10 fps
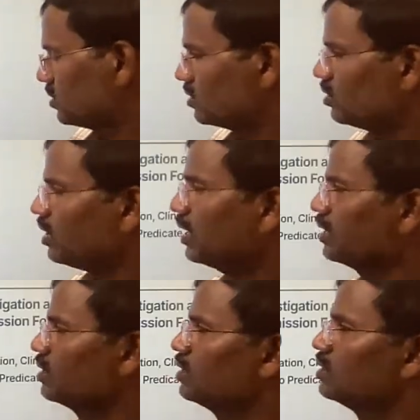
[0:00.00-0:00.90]

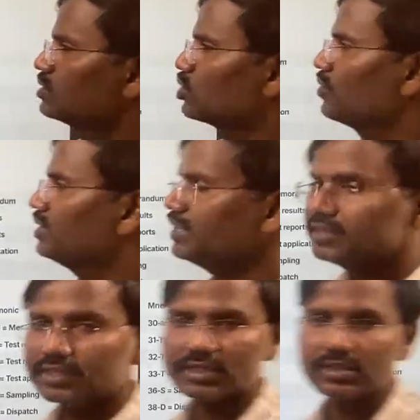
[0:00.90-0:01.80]
Okay, so with
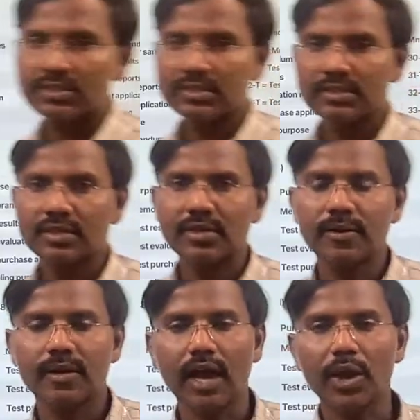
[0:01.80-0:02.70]
this
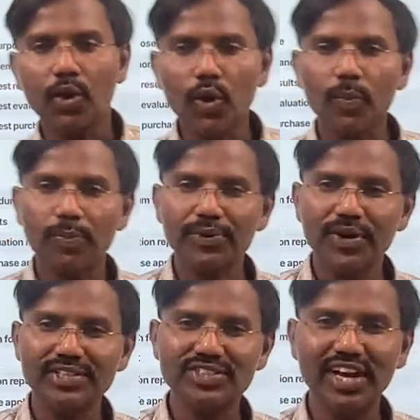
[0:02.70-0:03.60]
I hope you
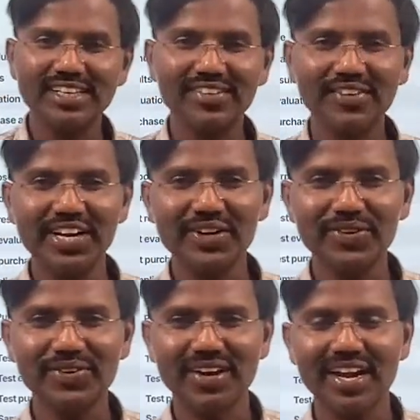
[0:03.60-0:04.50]
enjoyed the
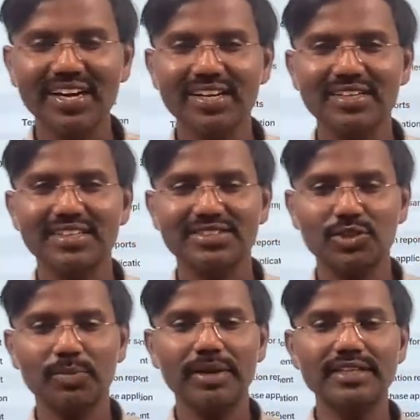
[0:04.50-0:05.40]
video, right?
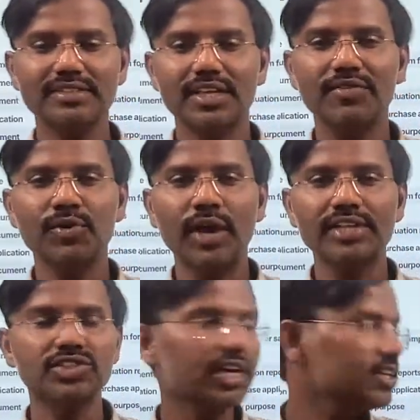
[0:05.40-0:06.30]
So please, if you
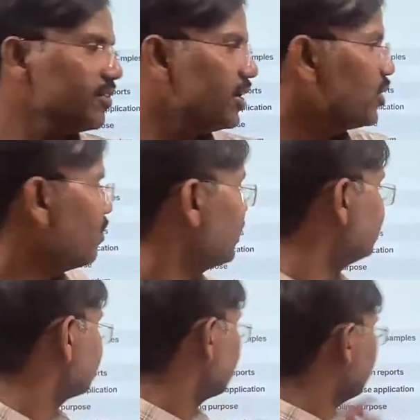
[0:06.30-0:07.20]
enjoy the video,
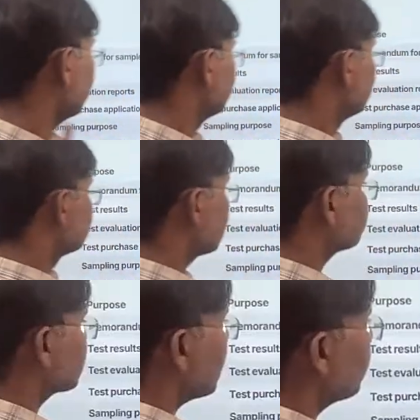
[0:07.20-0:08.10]
please
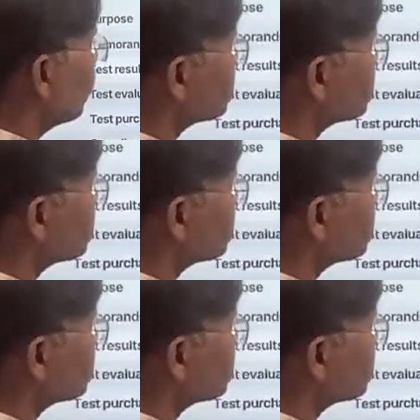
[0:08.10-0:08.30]
subscribe our